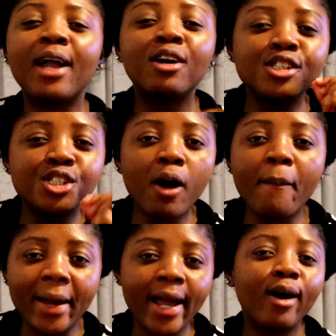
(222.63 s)
I go
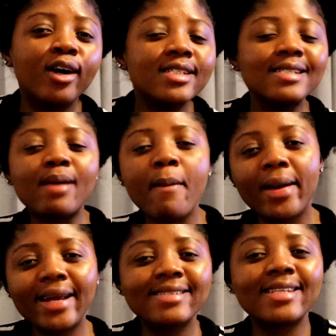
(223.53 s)
chop eh, until my
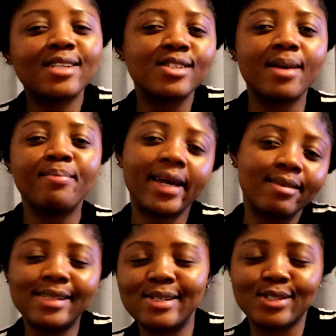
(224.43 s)
belly starts. They
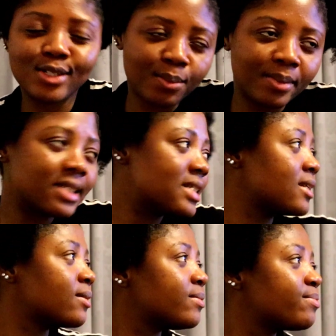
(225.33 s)
beg me to stop
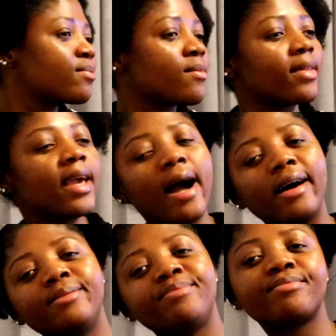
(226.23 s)
eating.
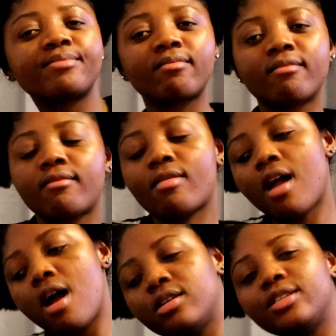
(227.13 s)
Yeah.
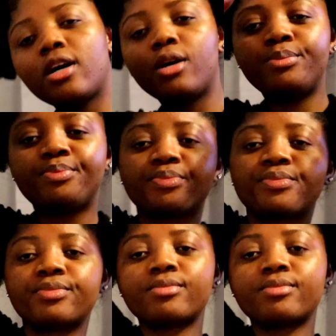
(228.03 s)
So